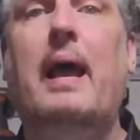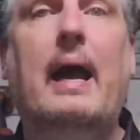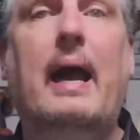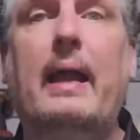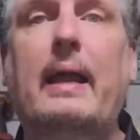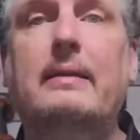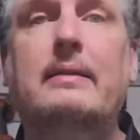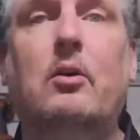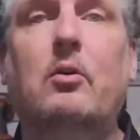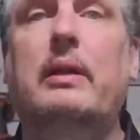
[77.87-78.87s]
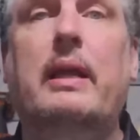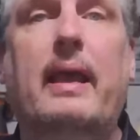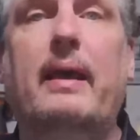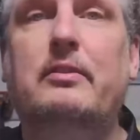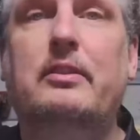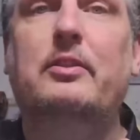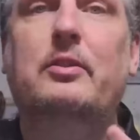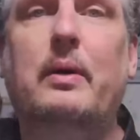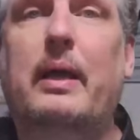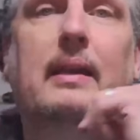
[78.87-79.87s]
I don't have to
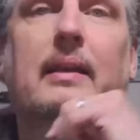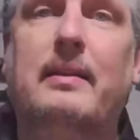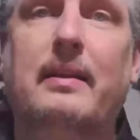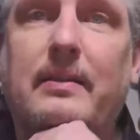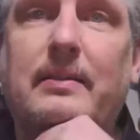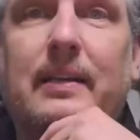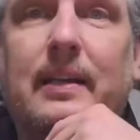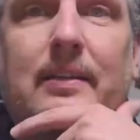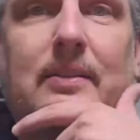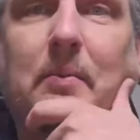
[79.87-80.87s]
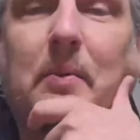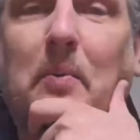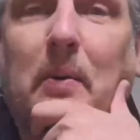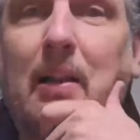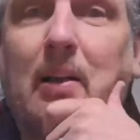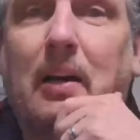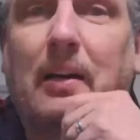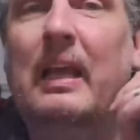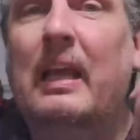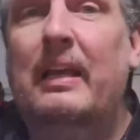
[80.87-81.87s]
do anything to get it to mow my lawn.
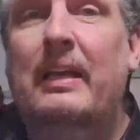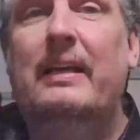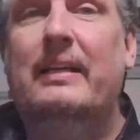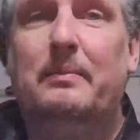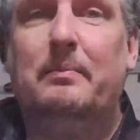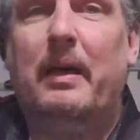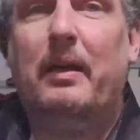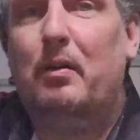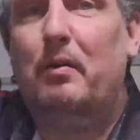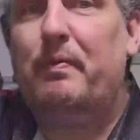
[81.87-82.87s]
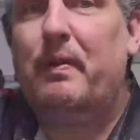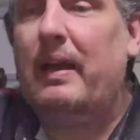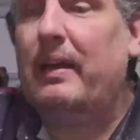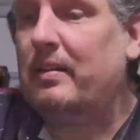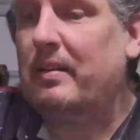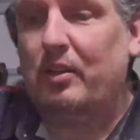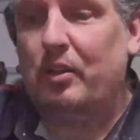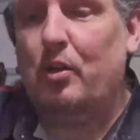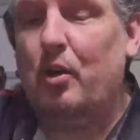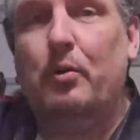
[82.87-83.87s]
As a matter of fact,
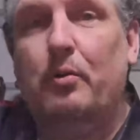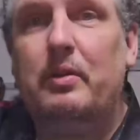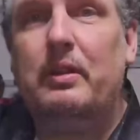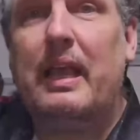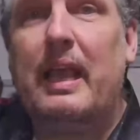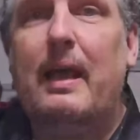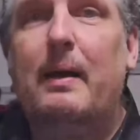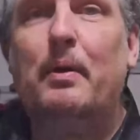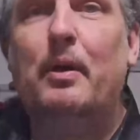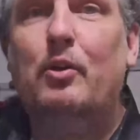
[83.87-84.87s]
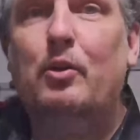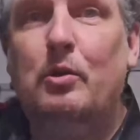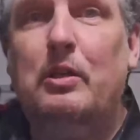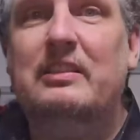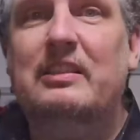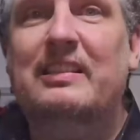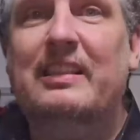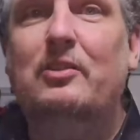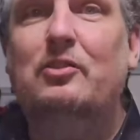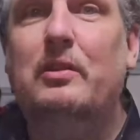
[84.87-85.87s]
you go through the app, you can
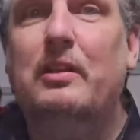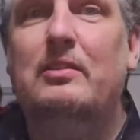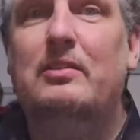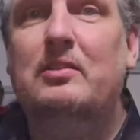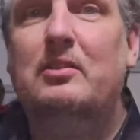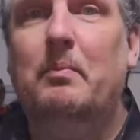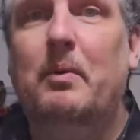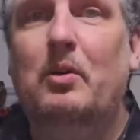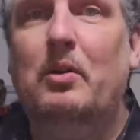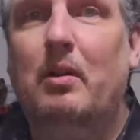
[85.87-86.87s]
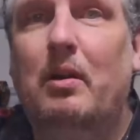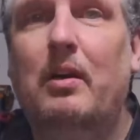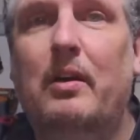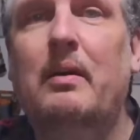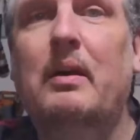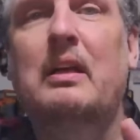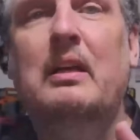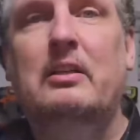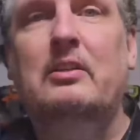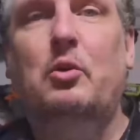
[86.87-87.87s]
schedule this to mow your lawn
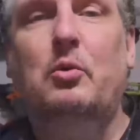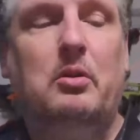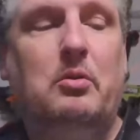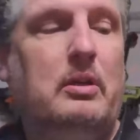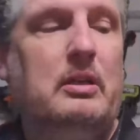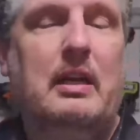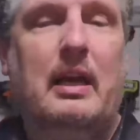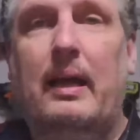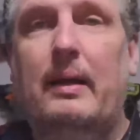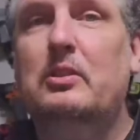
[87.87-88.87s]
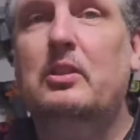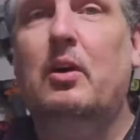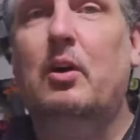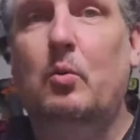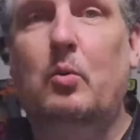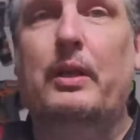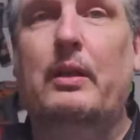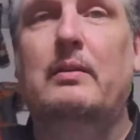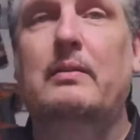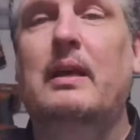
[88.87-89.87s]
2 to 3 times a
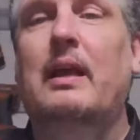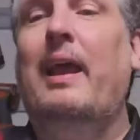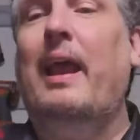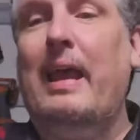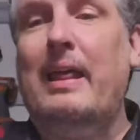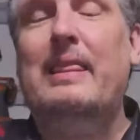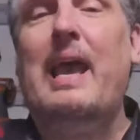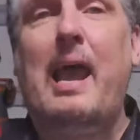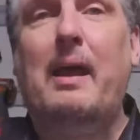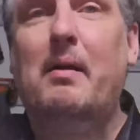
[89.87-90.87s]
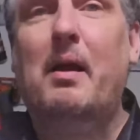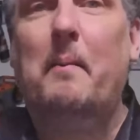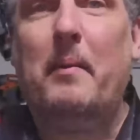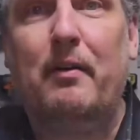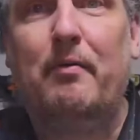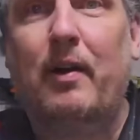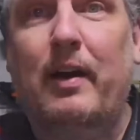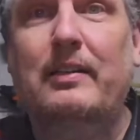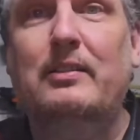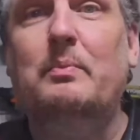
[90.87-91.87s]
week. And that, my
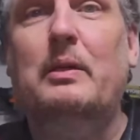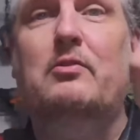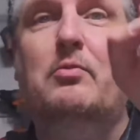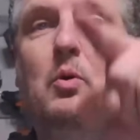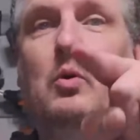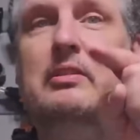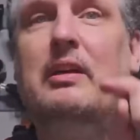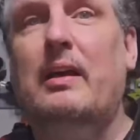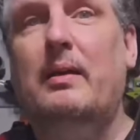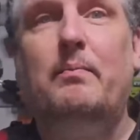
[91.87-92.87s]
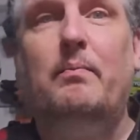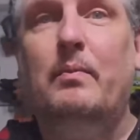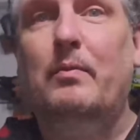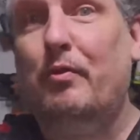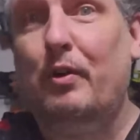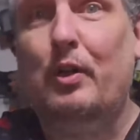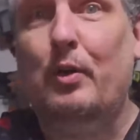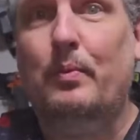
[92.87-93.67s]
friends, means more time for you.